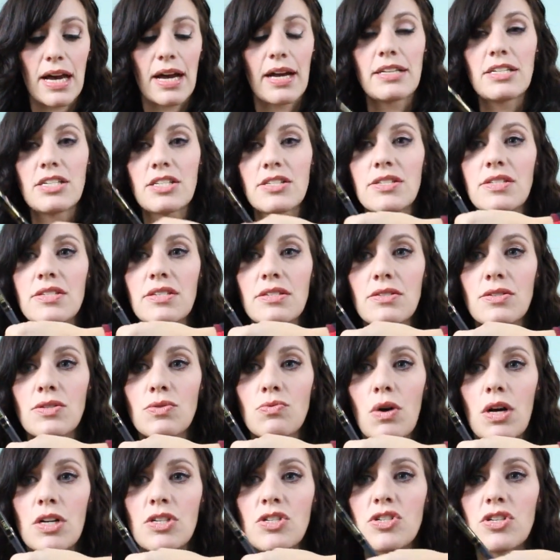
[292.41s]
I just
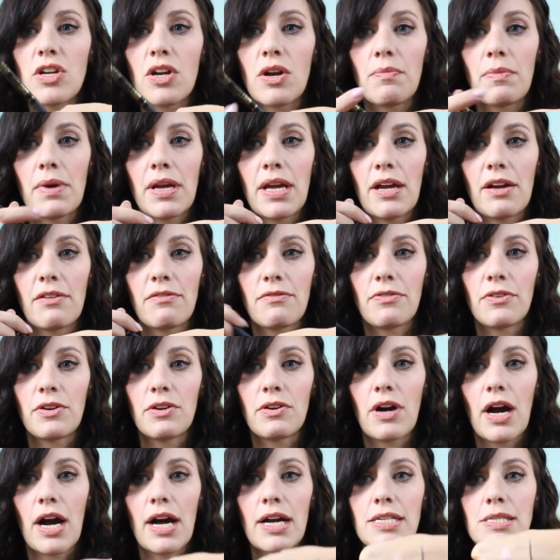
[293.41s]
swatched it on my hand for
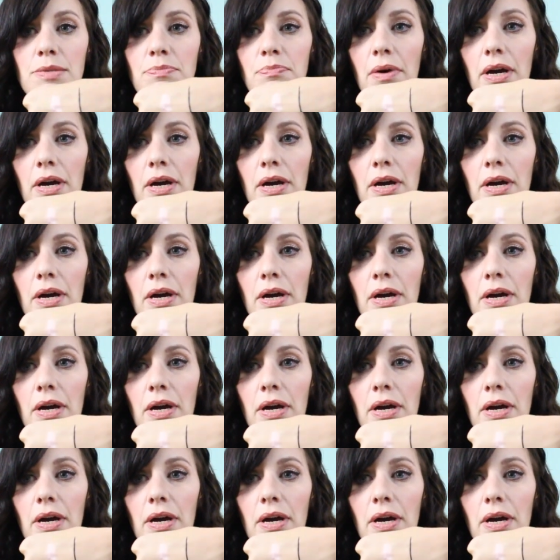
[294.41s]
you guys,